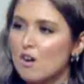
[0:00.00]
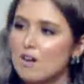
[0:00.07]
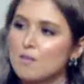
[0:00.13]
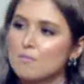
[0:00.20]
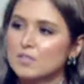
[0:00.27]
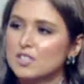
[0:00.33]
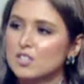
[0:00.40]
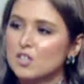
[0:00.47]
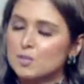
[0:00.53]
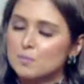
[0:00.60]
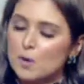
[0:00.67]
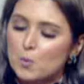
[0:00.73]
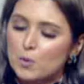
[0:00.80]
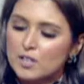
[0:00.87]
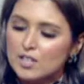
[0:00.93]
uh, Mr.
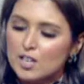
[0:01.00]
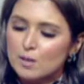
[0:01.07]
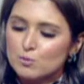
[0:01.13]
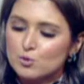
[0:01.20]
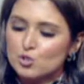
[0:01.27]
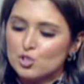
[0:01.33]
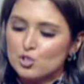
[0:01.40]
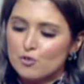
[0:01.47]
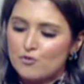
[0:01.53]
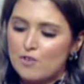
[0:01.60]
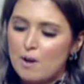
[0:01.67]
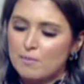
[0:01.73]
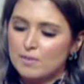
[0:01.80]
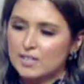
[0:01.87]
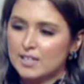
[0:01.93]
Rajpal, when it comes to your
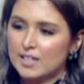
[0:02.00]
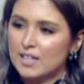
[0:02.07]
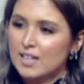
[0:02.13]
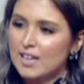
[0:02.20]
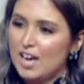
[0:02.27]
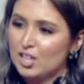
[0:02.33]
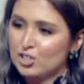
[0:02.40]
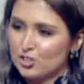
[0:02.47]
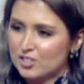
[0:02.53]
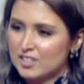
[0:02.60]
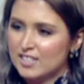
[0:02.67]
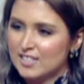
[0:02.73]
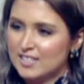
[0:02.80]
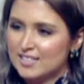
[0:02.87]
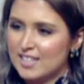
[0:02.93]
family and your
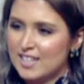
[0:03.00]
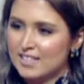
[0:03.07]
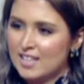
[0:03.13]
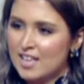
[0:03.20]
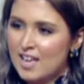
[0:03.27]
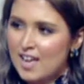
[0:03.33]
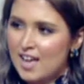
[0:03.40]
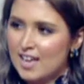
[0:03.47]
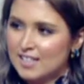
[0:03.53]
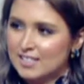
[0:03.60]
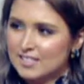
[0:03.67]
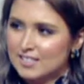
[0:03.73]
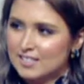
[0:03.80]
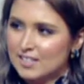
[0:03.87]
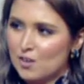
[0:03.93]
kids, and
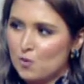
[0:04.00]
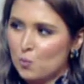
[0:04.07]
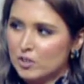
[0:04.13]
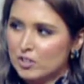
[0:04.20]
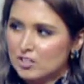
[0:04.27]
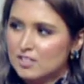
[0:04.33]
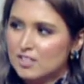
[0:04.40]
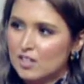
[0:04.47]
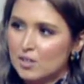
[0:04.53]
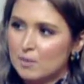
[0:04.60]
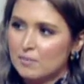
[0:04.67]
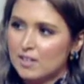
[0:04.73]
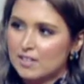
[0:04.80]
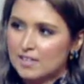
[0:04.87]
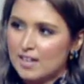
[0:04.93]
and when you tell them
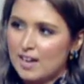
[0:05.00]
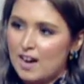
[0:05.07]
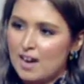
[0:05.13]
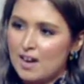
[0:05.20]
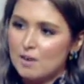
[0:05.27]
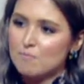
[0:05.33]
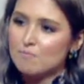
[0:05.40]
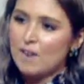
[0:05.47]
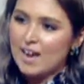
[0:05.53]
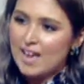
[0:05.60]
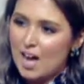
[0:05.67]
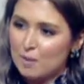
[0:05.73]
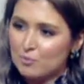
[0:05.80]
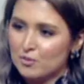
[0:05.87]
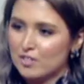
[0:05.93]
like, uh, I
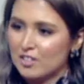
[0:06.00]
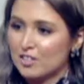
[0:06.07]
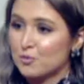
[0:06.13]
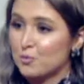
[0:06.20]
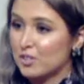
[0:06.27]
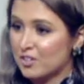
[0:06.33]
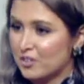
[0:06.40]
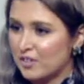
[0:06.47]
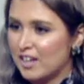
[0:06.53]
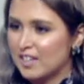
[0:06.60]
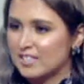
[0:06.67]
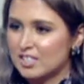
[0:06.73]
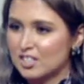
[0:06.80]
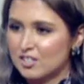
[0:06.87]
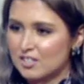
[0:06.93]
helped in like
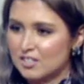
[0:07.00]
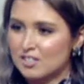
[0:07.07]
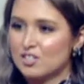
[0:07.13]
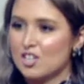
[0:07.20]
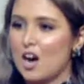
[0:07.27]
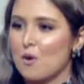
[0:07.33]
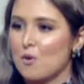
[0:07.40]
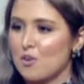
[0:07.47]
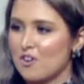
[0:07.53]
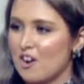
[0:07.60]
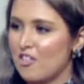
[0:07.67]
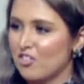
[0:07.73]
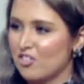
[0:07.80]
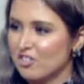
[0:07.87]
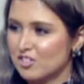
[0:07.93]
recreating this tower
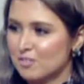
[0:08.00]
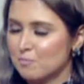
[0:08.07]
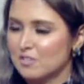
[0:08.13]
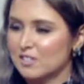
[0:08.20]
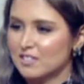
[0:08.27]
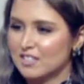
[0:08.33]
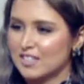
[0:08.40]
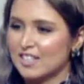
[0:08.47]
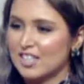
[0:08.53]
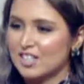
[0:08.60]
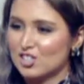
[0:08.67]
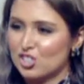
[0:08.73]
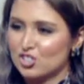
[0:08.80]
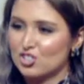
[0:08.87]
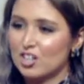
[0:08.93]
and this building
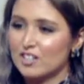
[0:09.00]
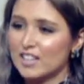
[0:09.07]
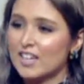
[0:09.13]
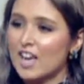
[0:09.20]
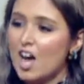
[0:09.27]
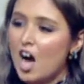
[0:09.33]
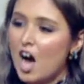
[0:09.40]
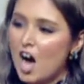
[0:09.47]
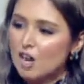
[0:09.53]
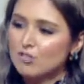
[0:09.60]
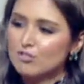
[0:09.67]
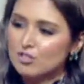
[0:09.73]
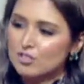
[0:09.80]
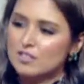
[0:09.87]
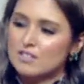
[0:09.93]
and such on, like, how
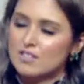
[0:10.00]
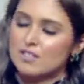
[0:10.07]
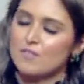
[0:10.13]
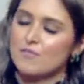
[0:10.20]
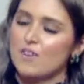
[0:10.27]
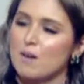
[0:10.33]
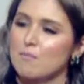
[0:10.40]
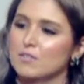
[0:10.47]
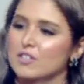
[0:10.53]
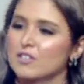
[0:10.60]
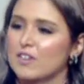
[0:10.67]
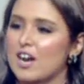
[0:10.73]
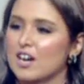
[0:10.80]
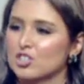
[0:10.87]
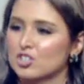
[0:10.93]
do you see the family
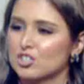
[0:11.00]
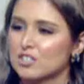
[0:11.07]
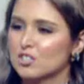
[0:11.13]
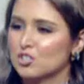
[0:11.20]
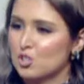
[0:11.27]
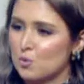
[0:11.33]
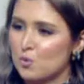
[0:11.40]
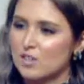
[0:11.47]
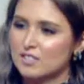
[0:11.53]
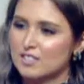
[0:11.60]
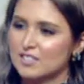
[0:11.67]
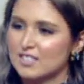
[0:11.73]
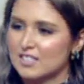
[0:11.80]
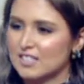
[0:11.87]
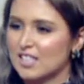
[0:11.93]
reaction towards
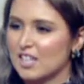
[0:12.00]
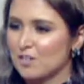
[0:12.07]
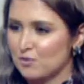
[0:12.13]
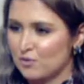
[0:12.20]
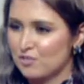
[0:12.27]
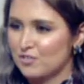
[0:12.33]
it itself?